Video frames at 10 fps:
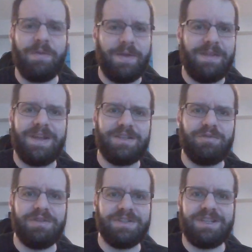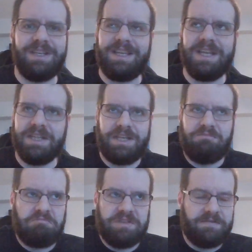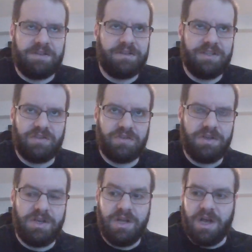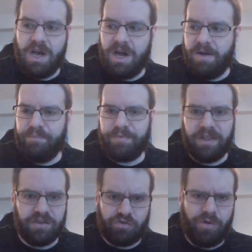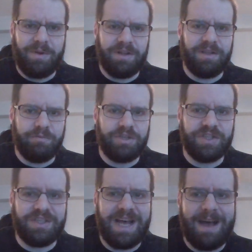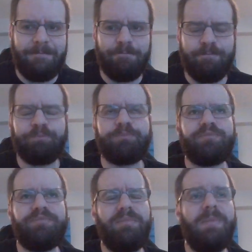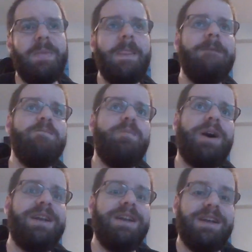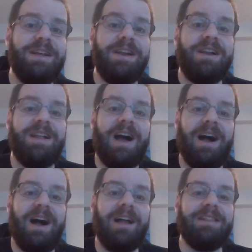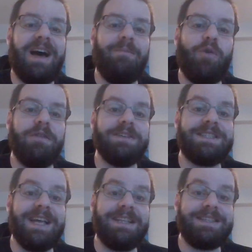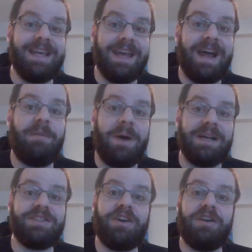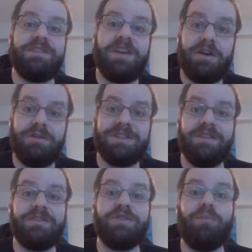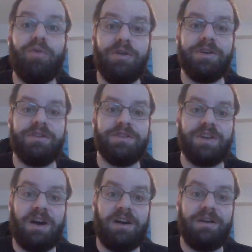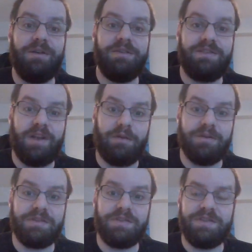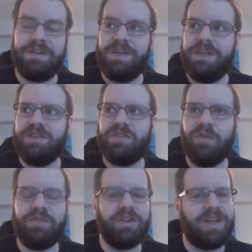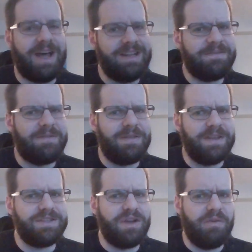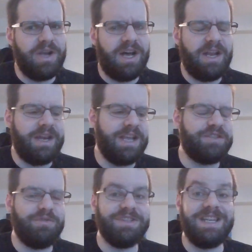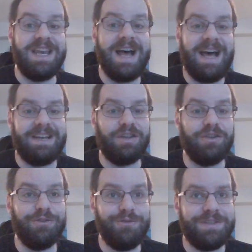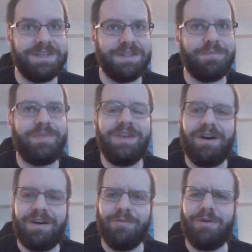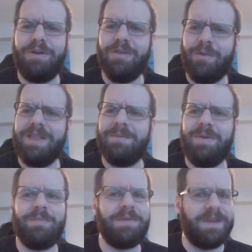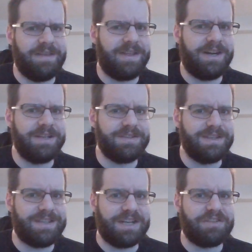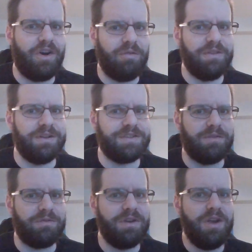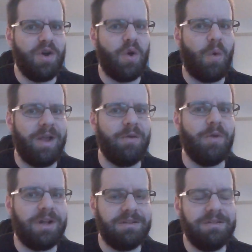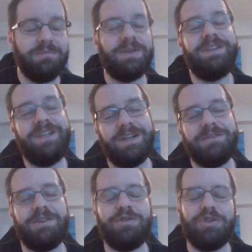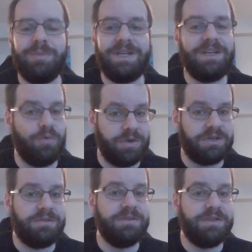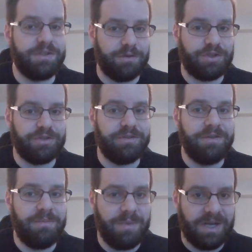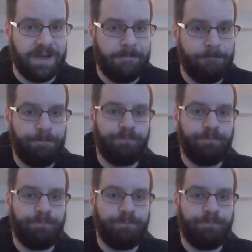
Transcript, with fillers: people think that Israel is killing civilians um, indiscriminately, which it's not, but uh, a lot more of a sense that Hamas are terrorists and their supporters are terrorists. So there's a lot of different things going on. Israel is not losing the PR war in the way that people think that it is. It's actually holding its own quite well. But, you know, social media will social media.